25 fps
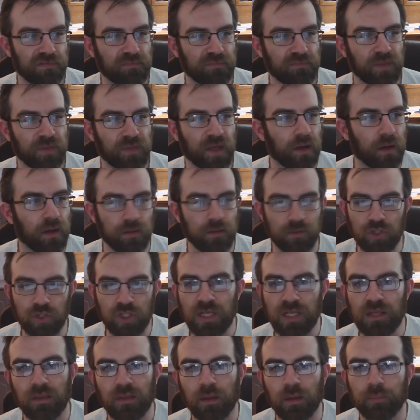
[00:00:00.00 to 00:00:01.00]
the
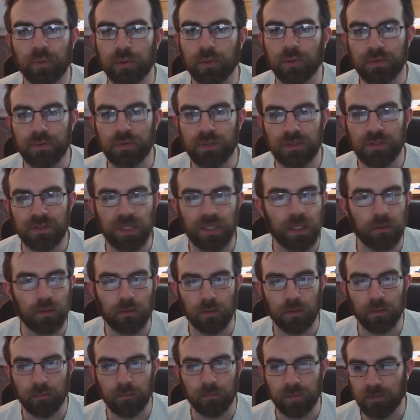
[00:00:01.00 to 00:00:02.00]
gene that produces
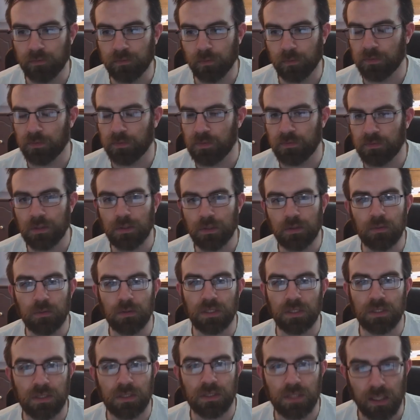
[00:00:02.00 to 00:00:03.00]
cytochrome P450
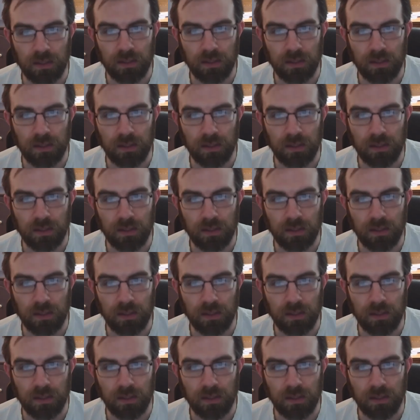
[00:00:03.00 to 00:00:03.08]
2D6.